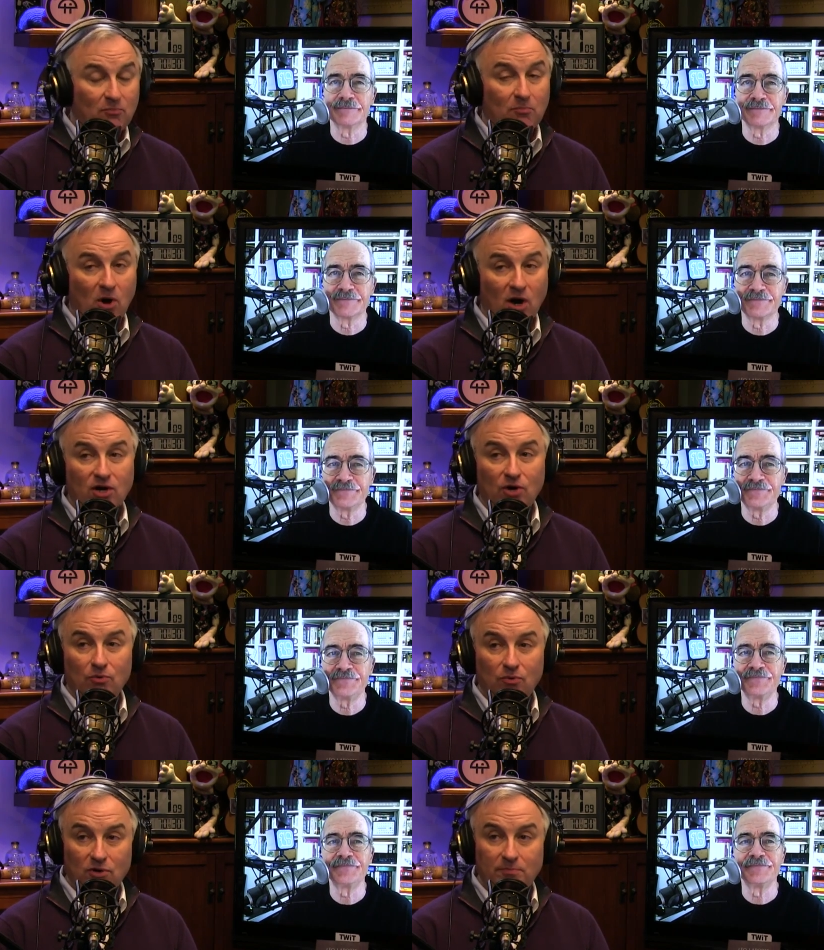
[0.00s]

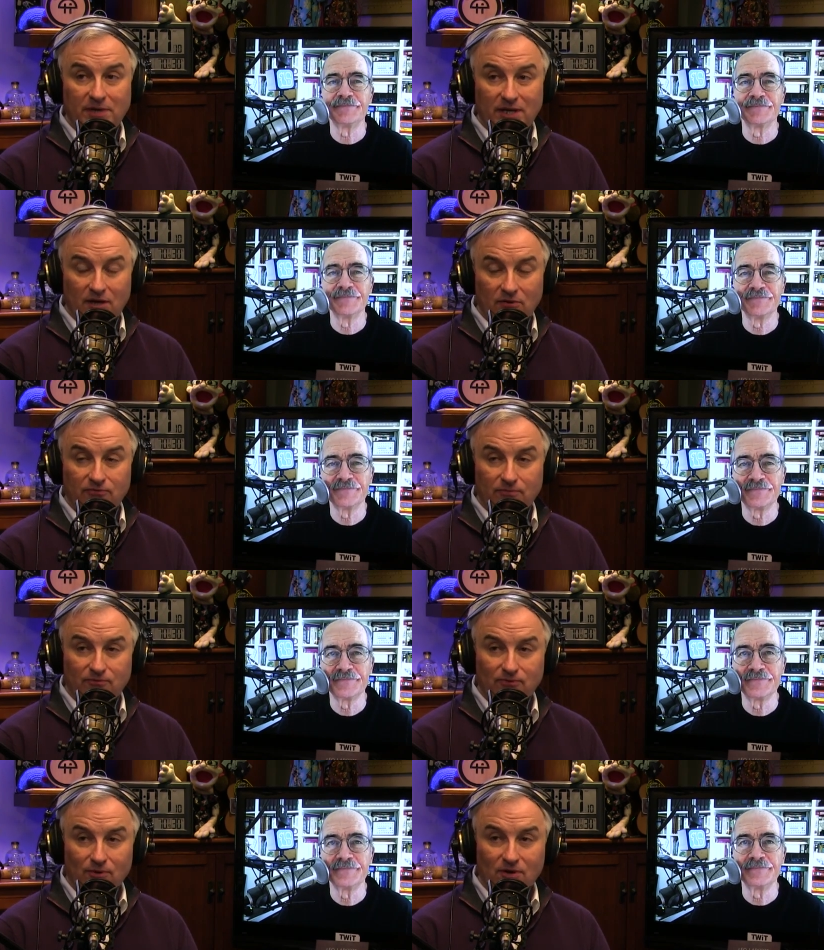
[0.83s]
Speaker 1: Marco Rubio
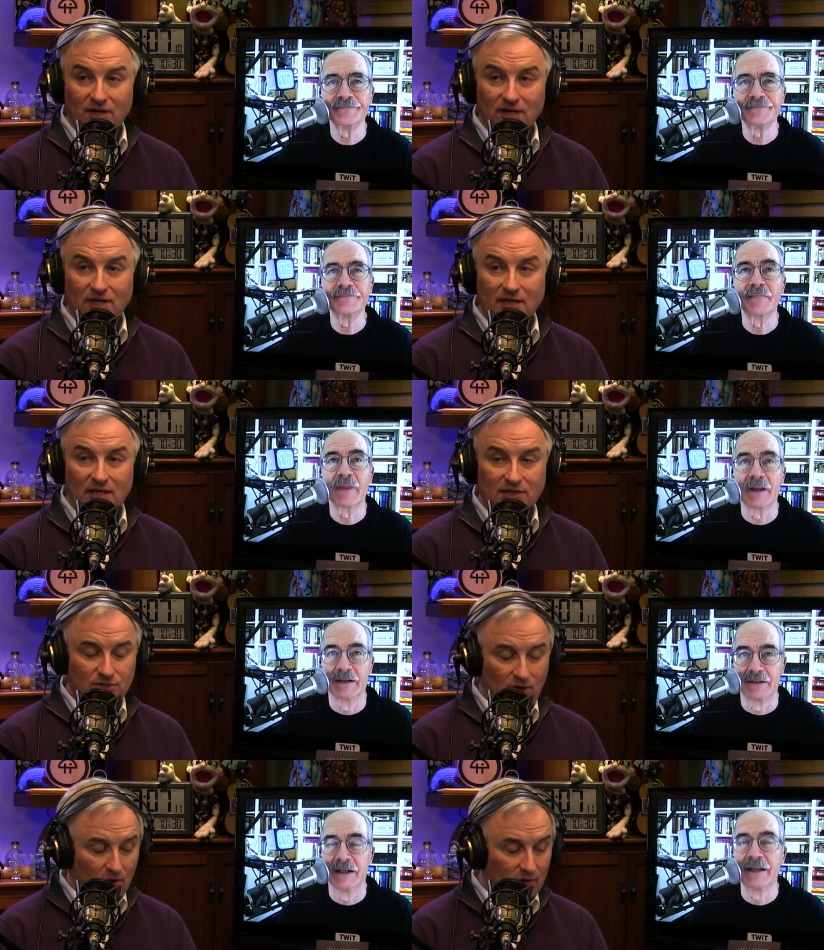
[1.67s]
from Florida
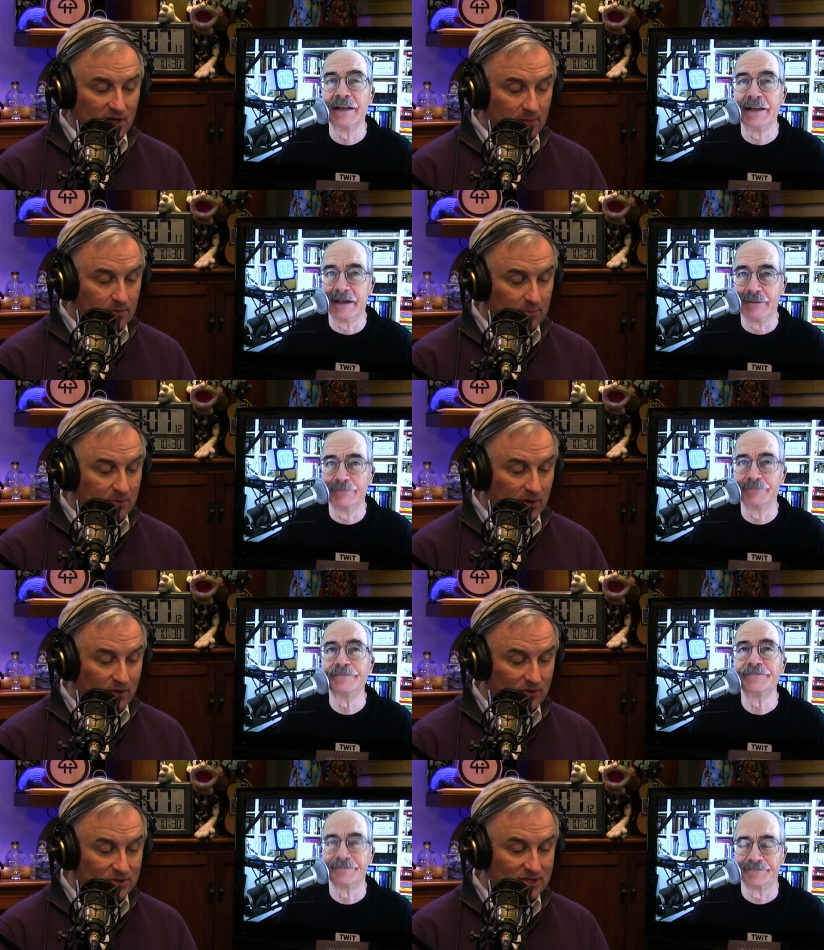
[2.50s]
has already yep.
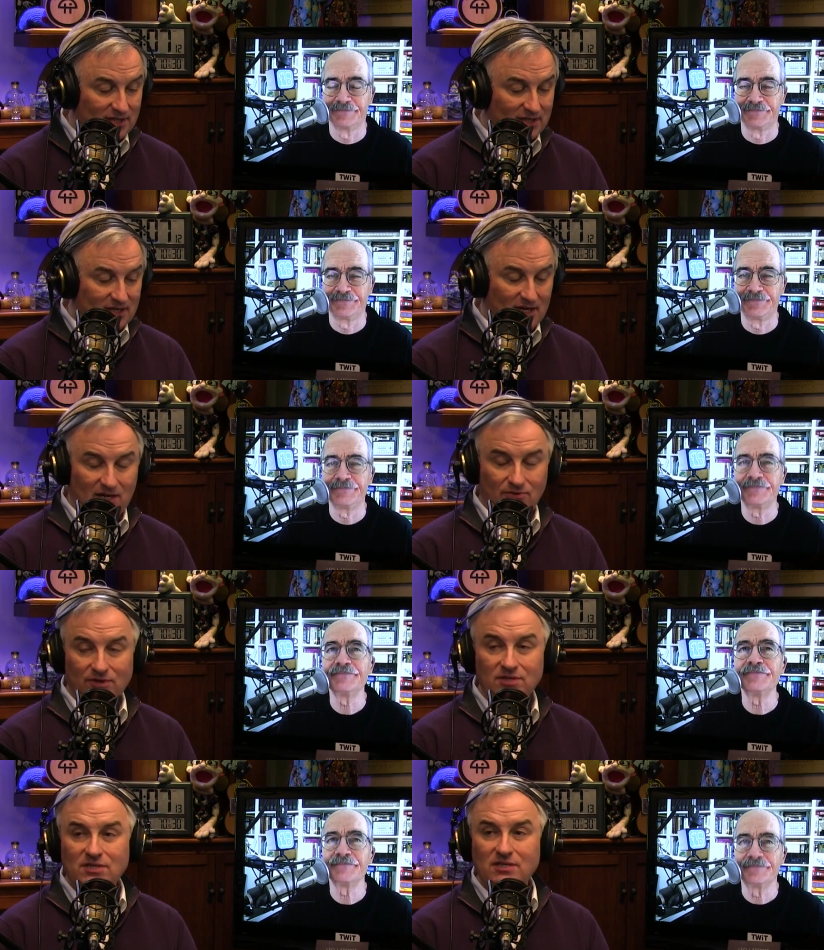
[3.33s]
proposed in
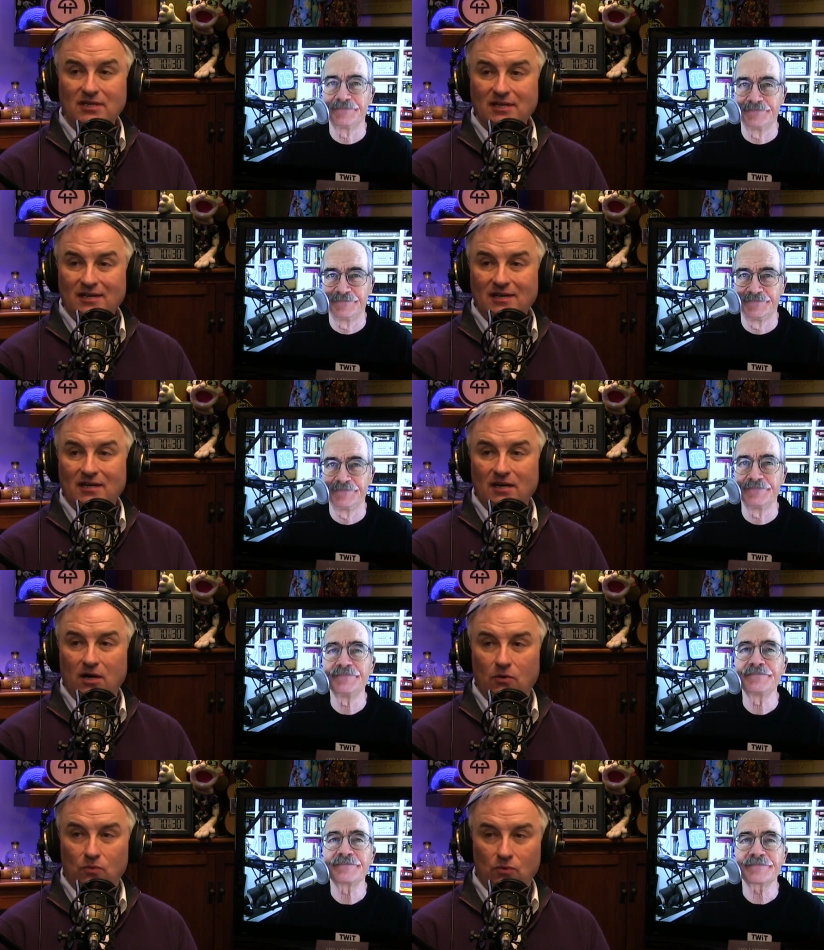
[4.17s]
Congress
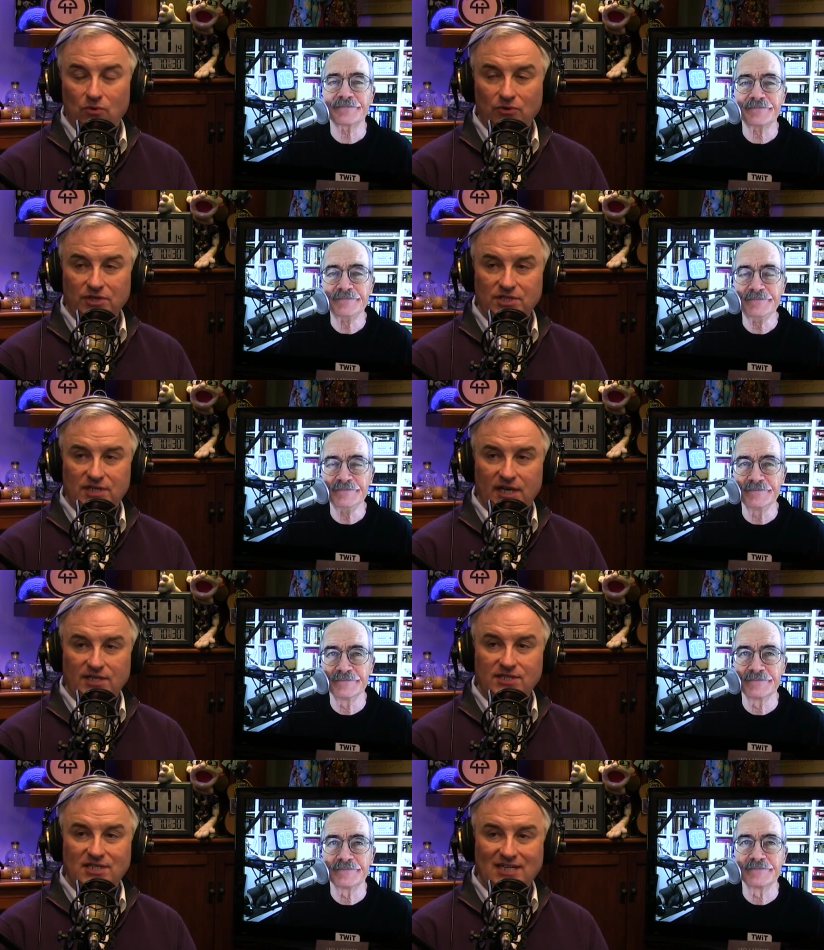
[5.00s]
a rule that
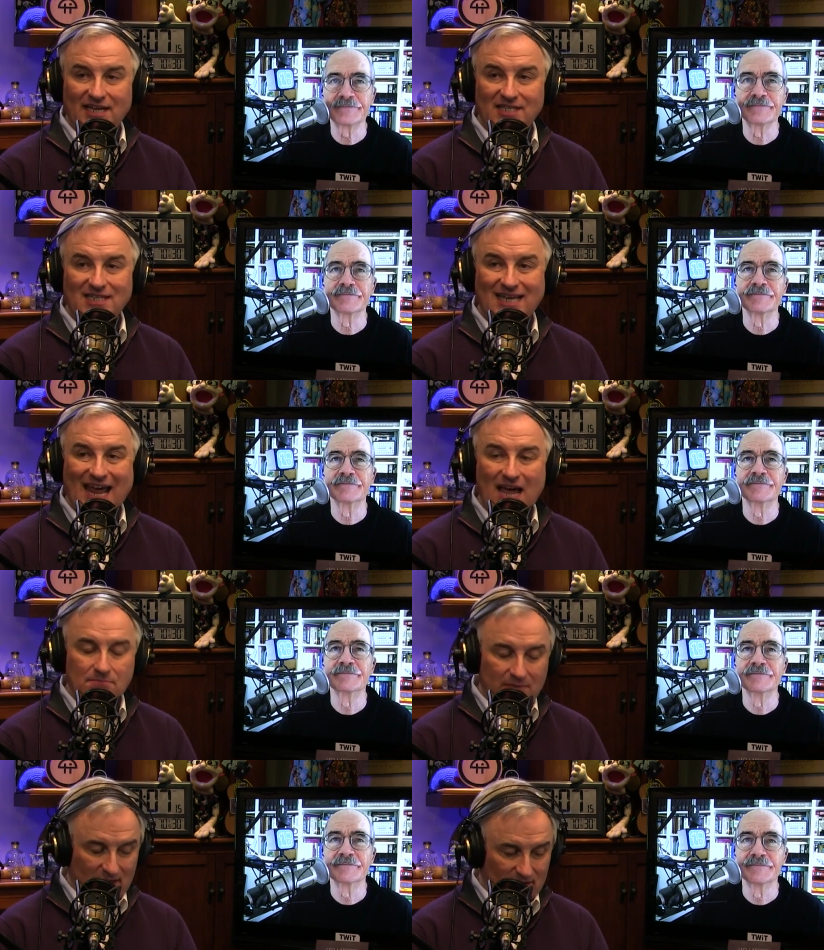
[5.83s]
says states
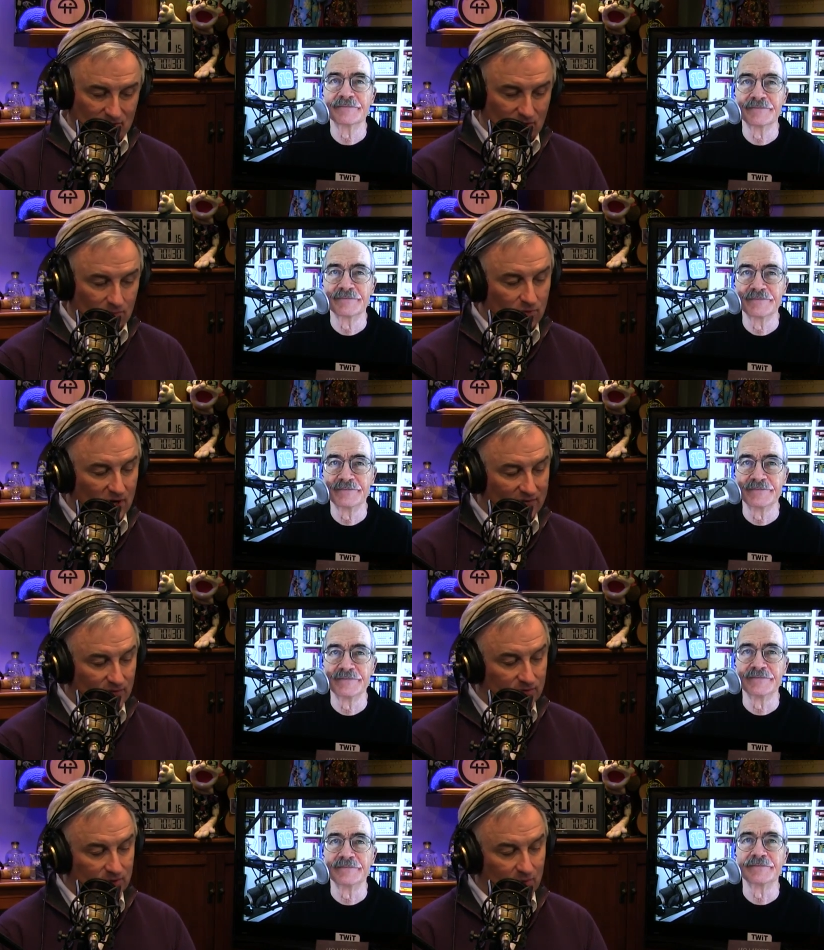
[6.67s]
can't make their own
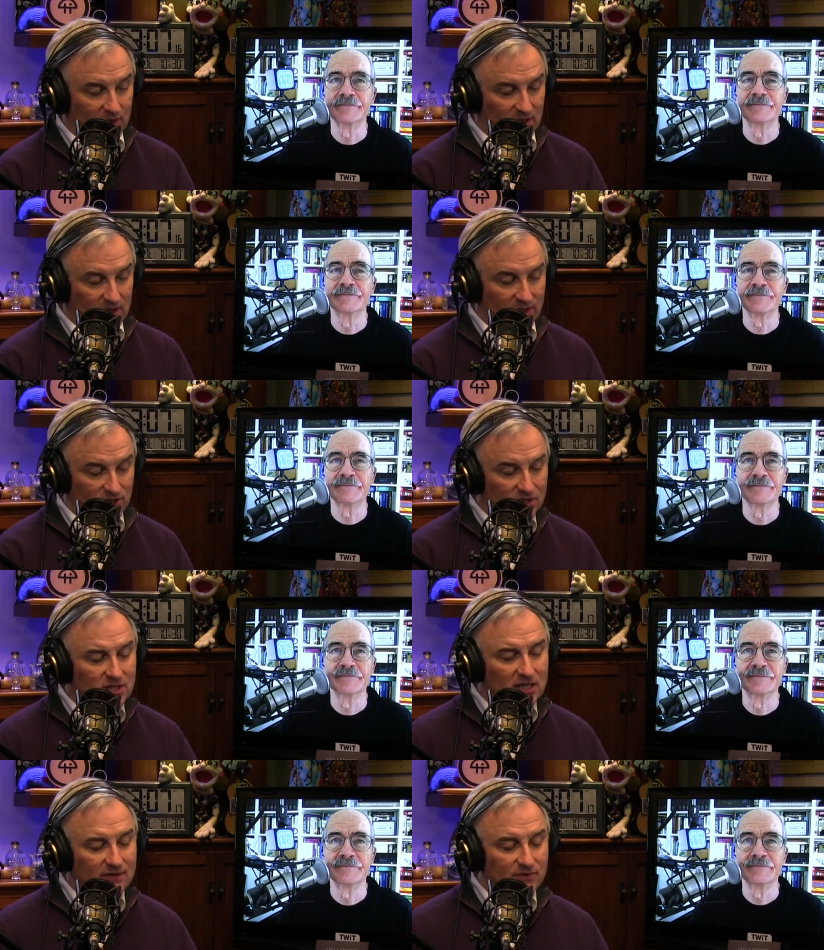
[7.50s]
privacy
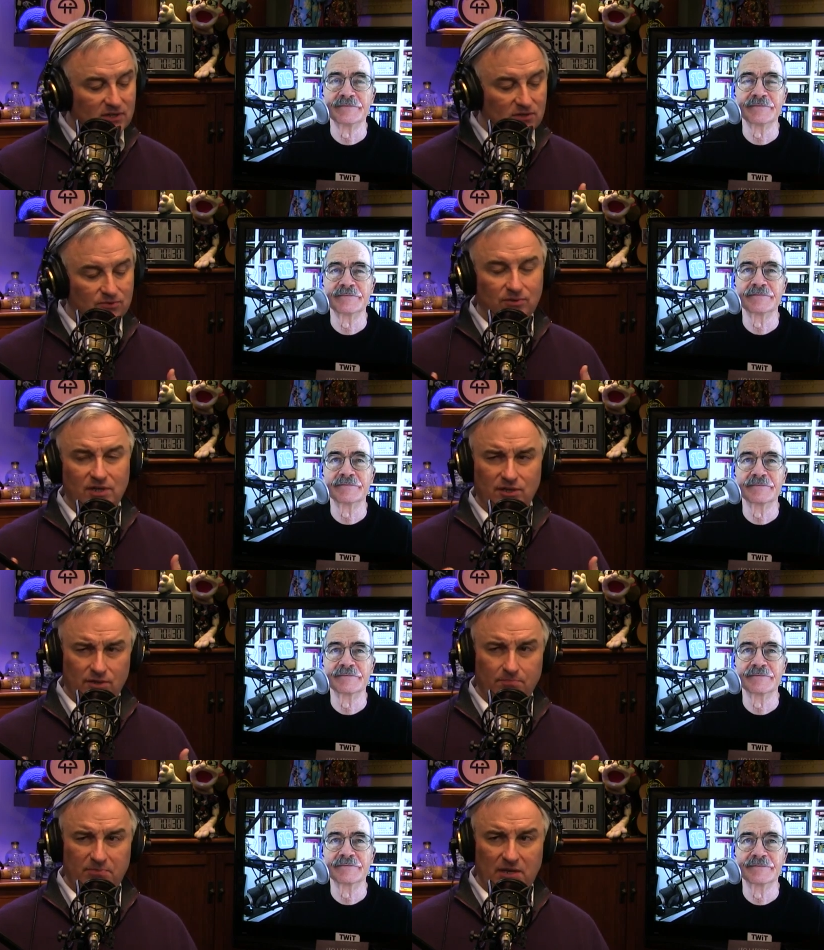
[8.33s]
regulations. Leave it to uh,
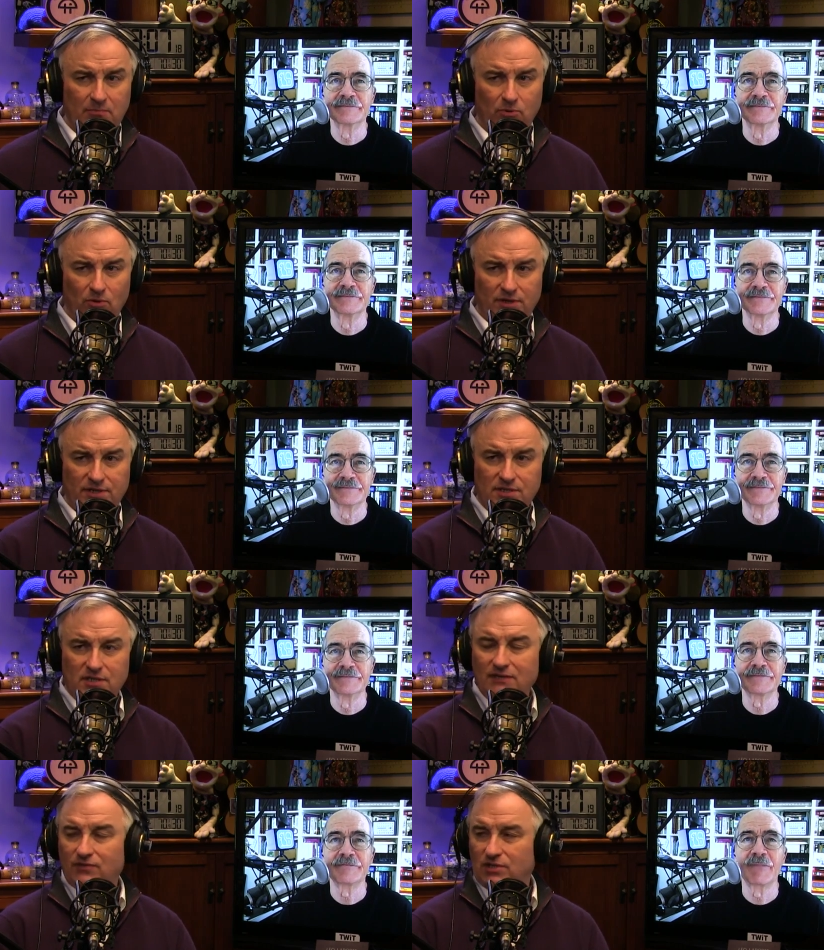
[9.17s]
the big
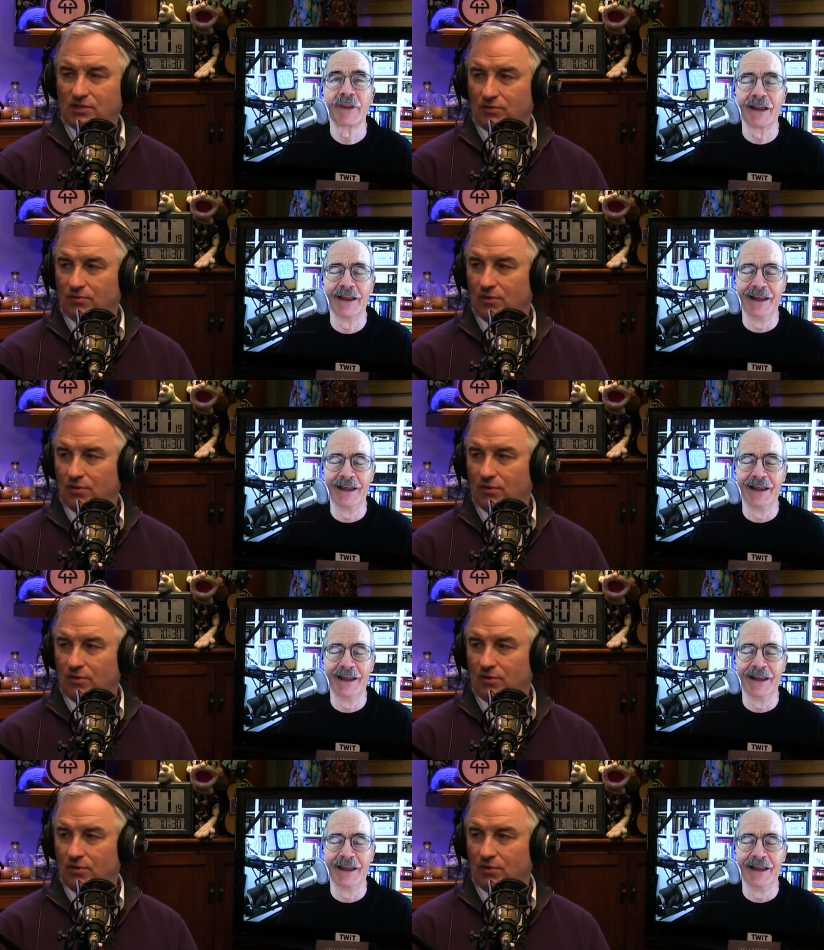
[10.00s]
boys. Leave it to the